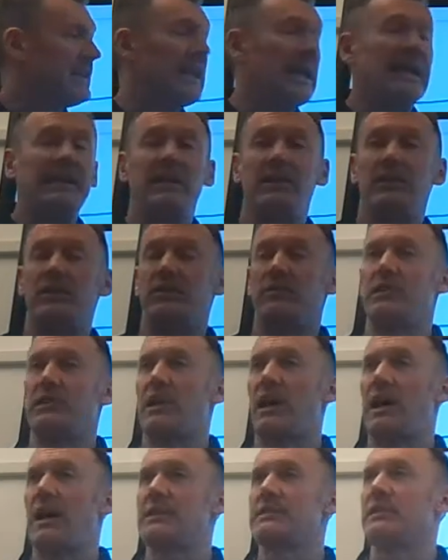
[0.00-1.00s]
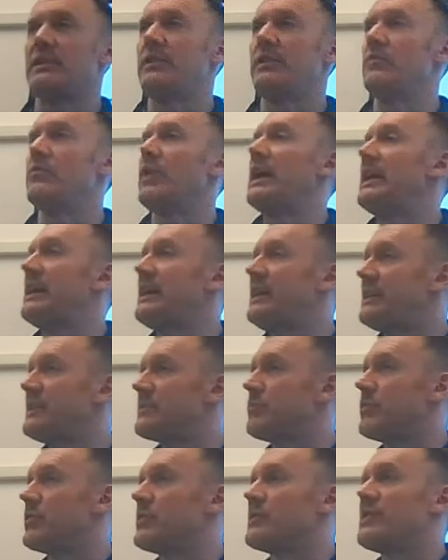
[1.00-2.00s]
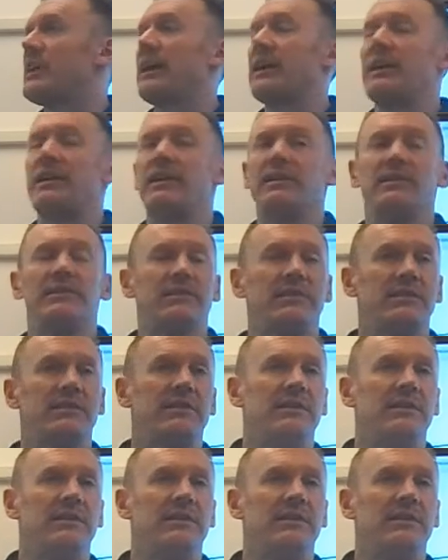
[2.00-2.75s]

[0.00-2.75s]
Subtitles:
angular velocity. Radians per second,